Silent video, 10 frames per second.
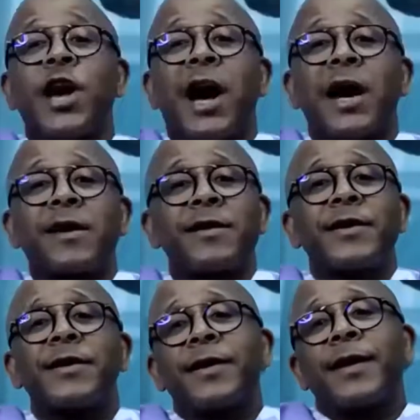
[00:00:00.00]
ER
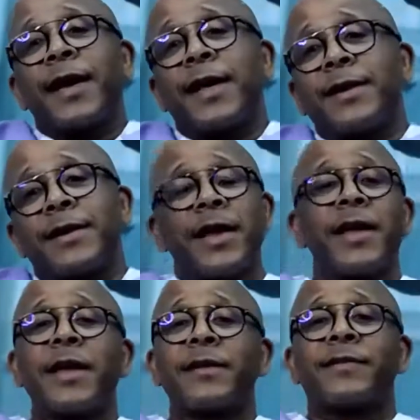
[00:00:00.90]
and
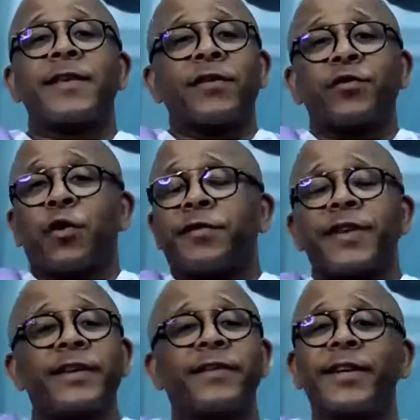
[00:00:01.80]
sets of
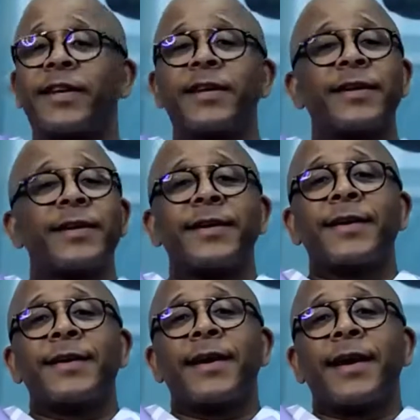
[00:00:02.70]
60,
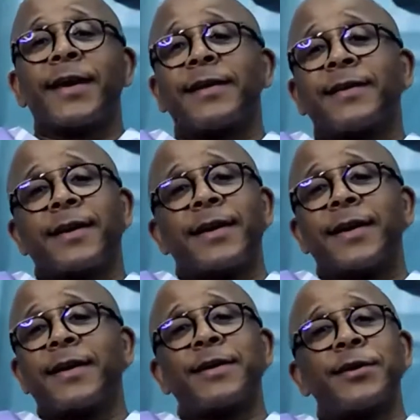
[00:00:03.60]
and
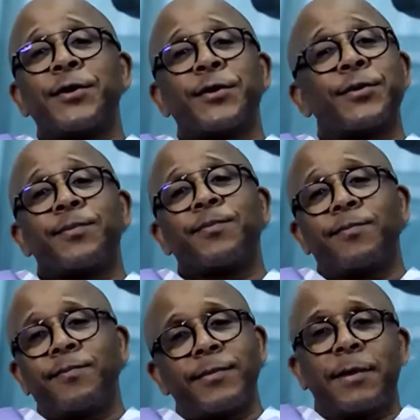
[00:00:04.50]

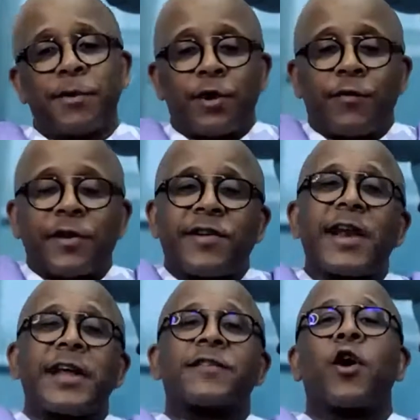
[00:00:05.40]
a bit of a
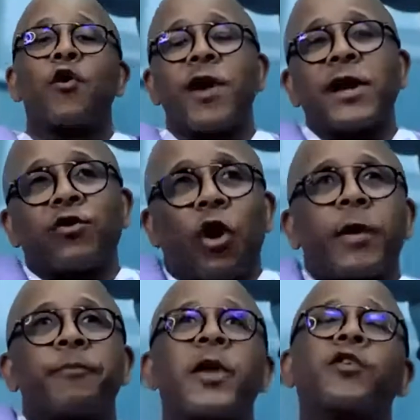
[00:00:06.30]
challenge. All right, Doc.
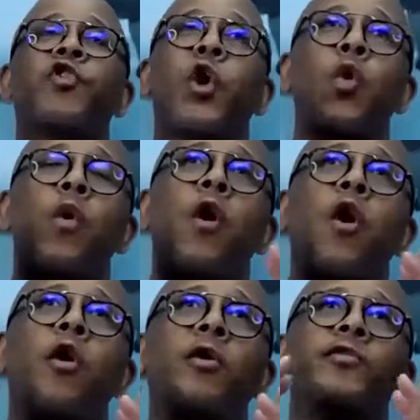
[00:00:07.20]
So
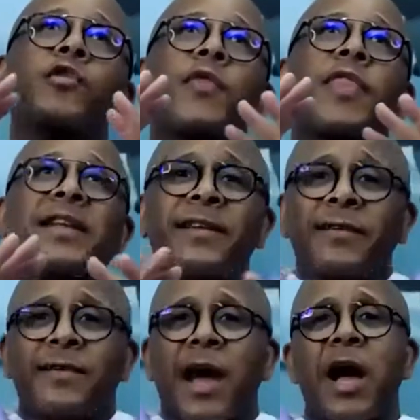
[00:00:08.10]
that
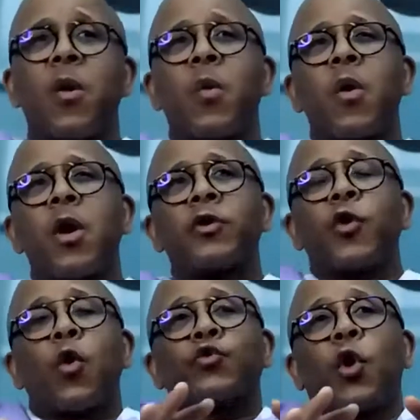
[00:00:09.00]
is now.
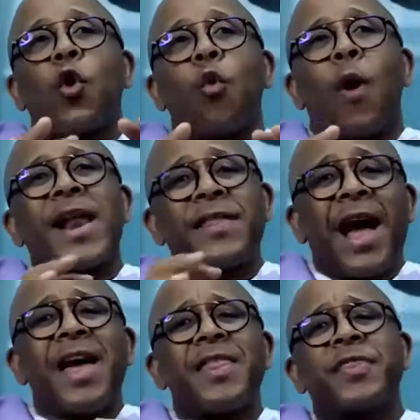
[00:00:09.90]
So what are the
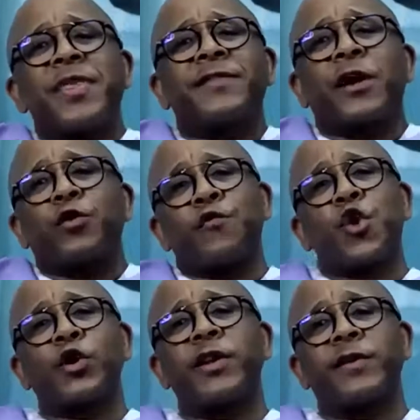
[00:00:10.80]
other things that you've
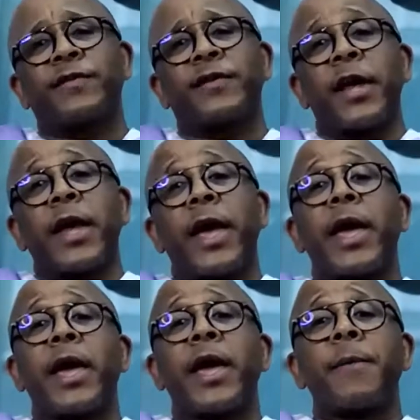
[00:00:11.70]
noticed,
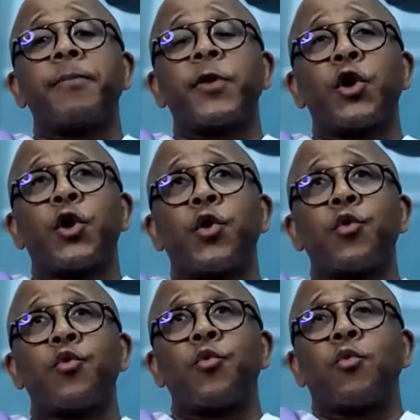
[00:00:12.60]

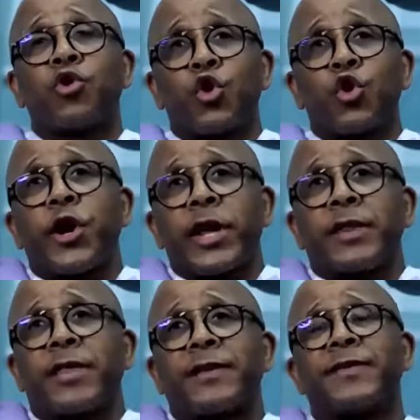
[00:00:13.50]
during
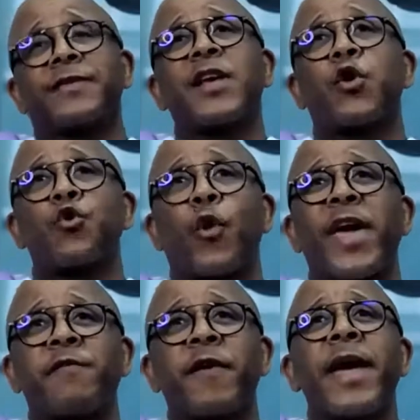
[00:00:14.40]
this second
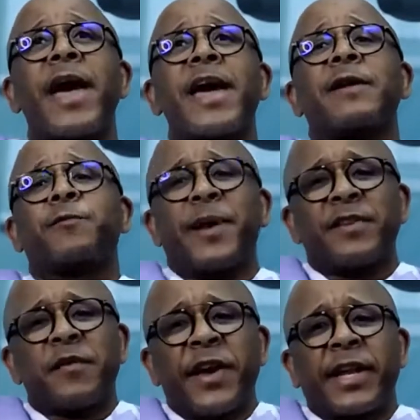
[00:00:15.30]
wave, and
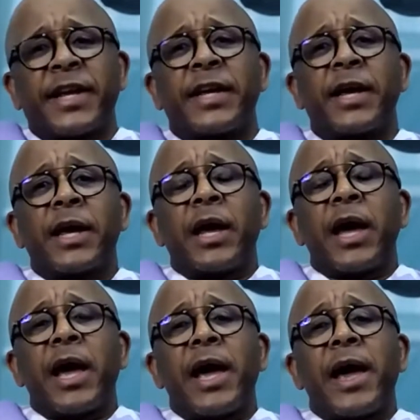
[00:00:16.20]
specifically
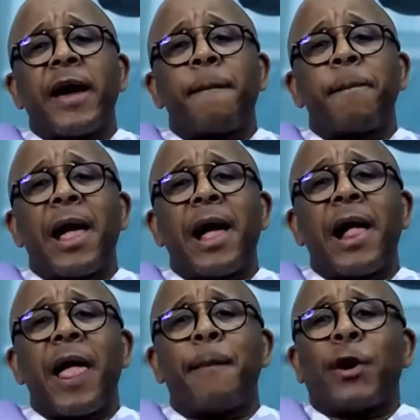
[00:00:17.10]

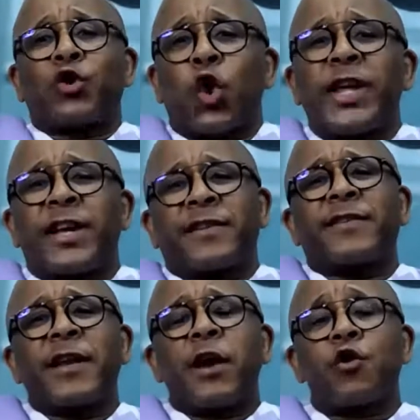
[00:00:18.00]
about colleagues?
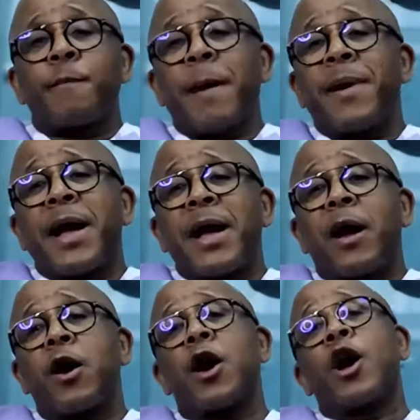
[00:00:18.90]
Remember,
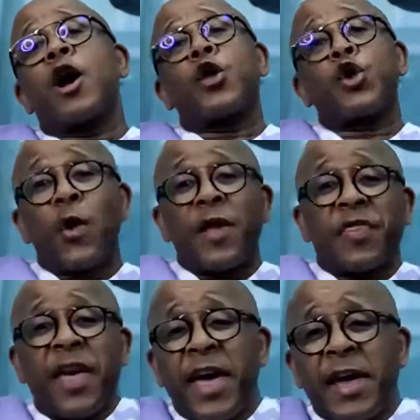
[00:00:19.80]
you were
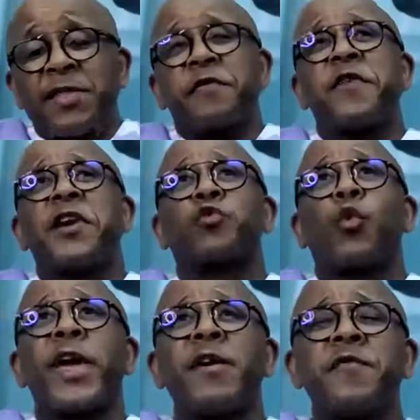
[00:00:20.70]
there in the first
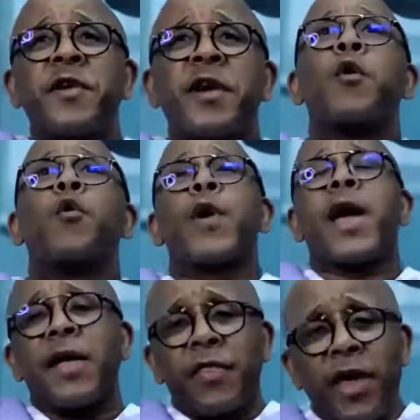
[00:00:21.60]
wave. We
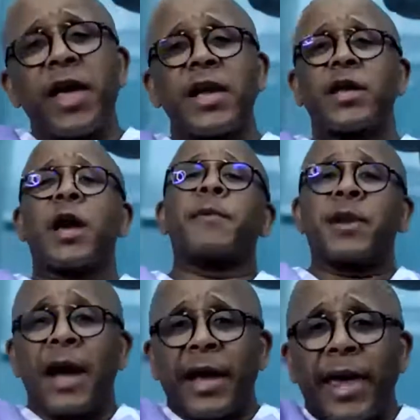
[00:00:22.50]
are there. I mean,
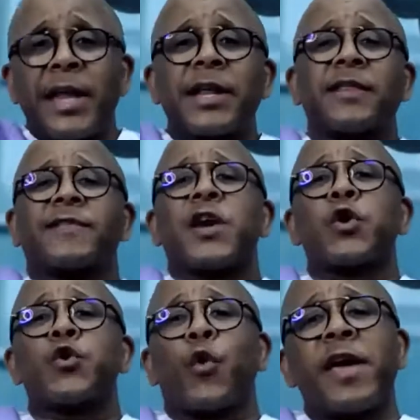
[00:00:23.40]
again in the
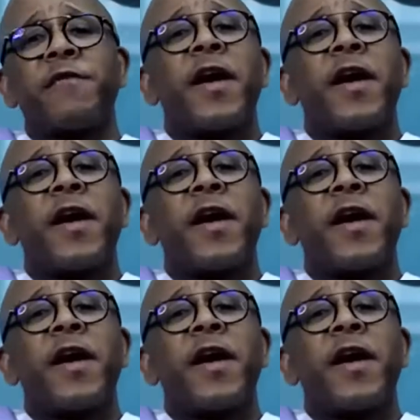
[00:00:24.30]
second wave.